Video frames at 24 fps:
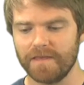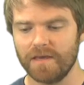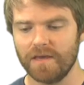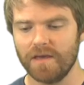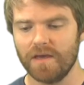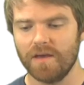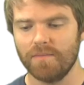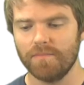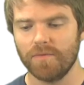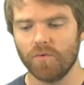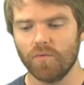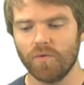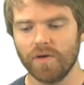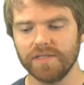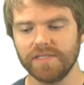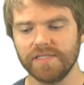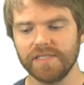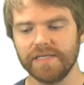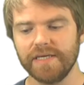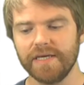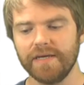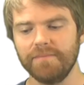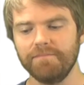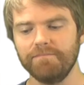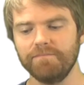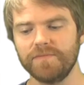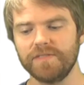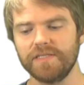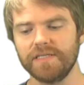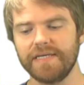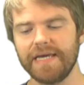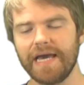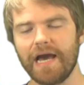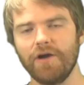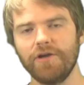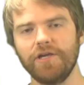But once again, to
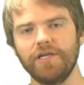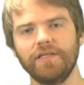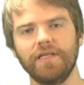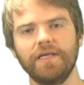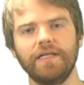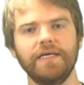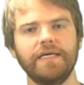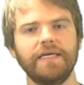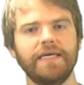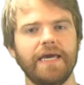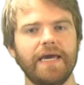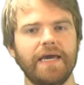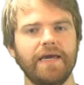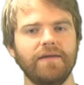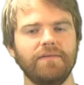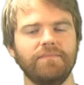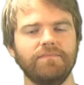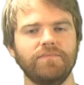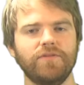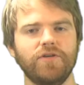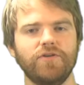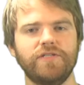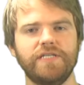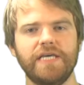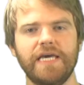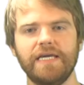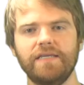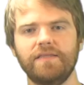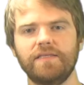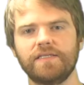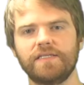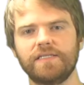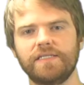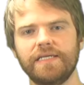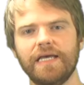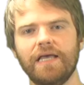calculate a gain, you take
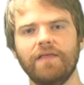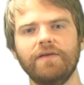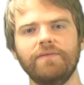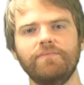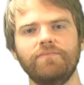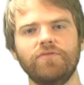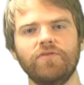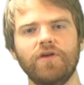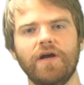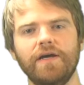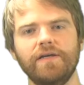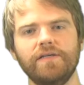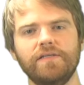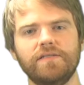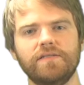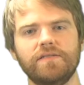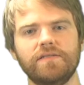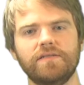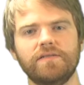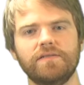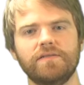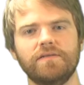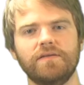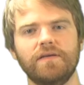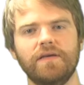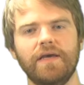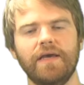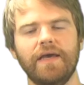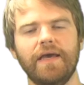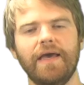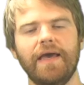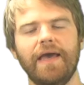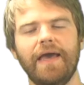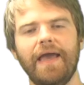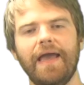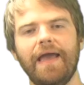the selling price
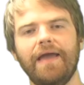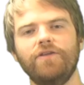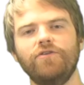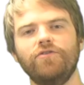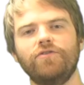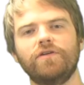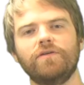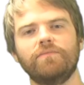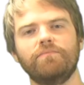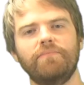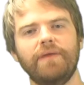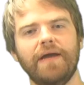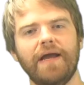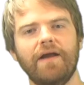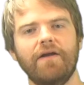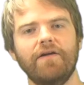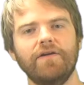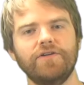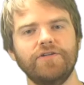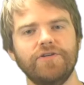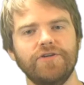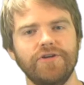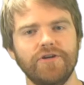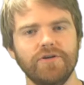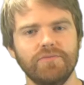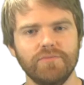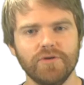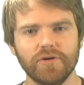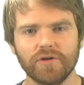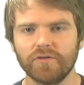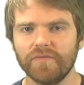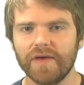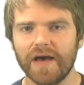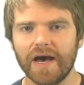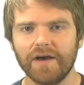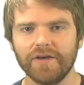and you compare it to your
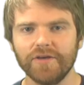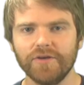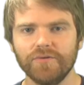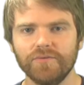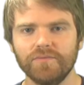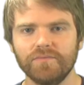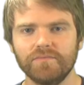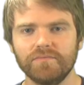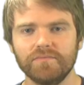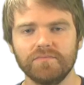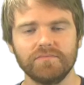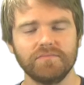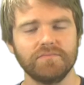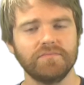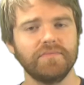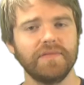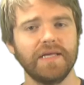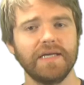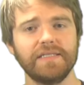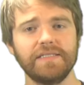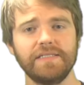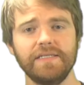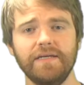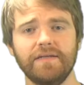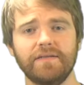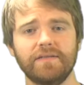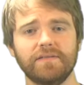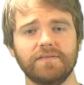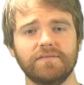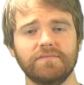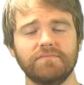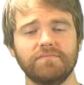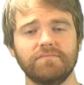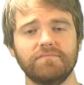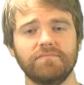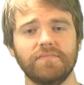book value. That's it.
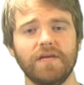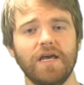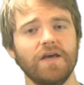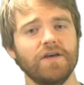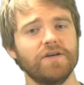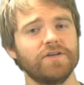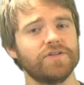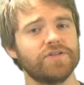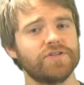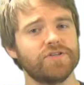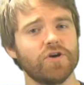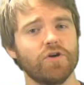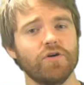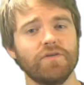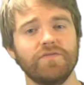So if